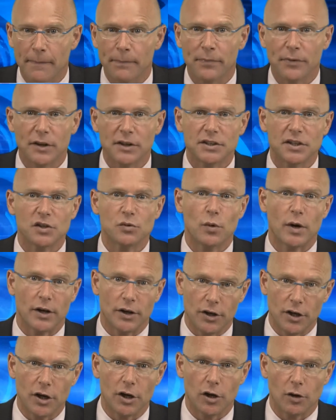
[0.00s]
This is when
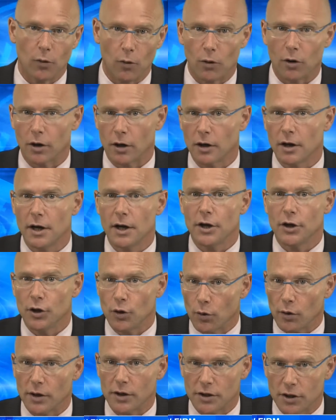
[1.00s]
you, or
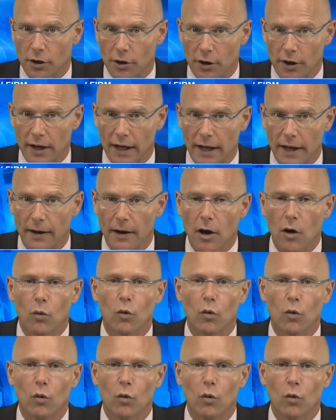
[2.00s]
your attorney,